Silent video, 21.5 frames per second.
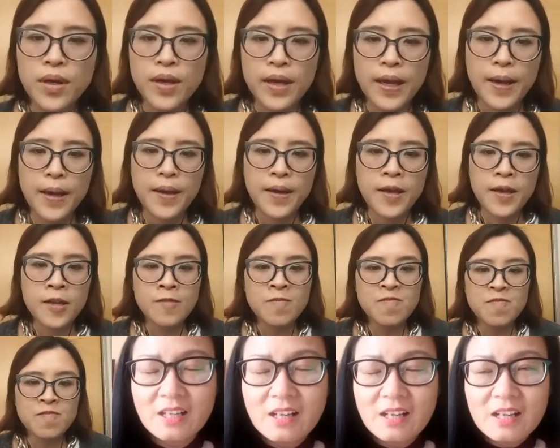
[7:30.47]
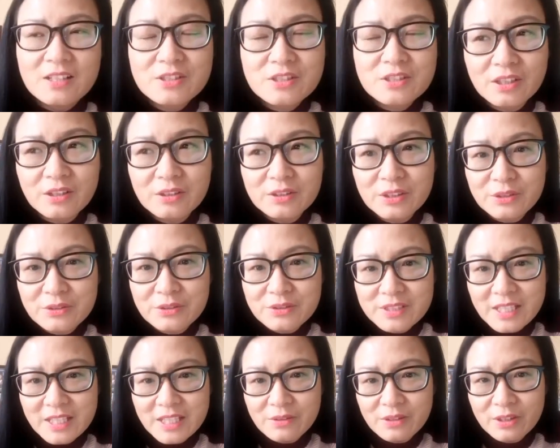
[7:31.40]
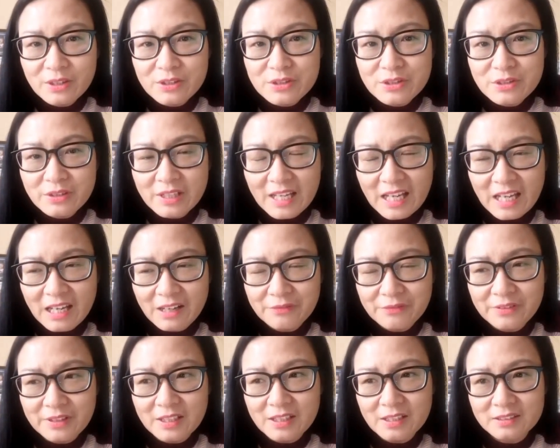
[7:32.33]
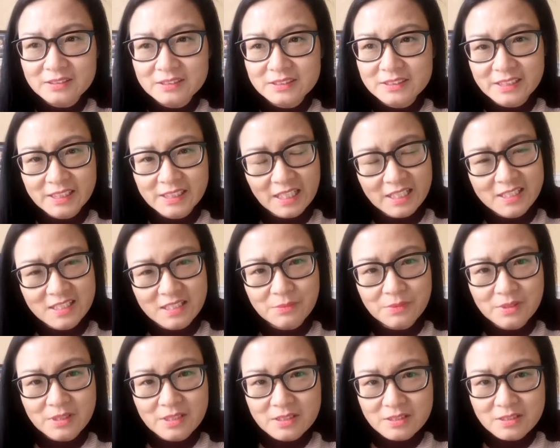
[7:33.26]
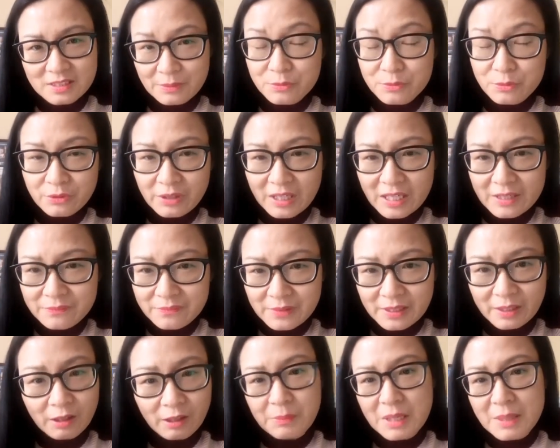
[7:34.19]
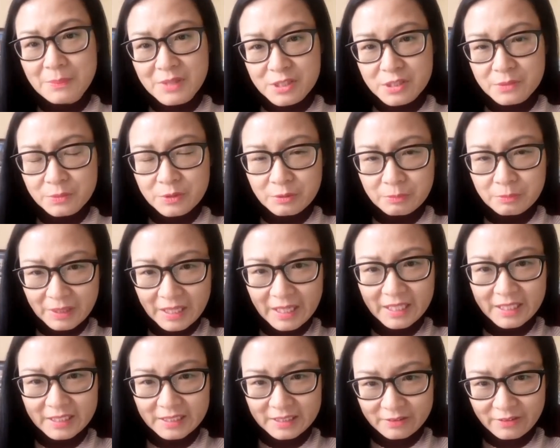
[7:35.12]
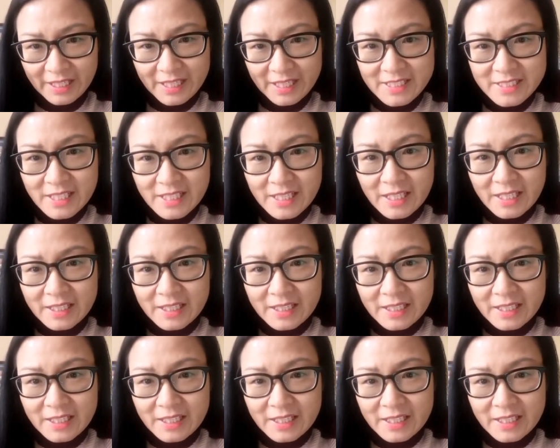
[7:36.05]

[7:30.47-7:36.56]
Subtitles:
Yeah. Okay, sure. So you say you are going to have customers subscribe or membership to pay, right?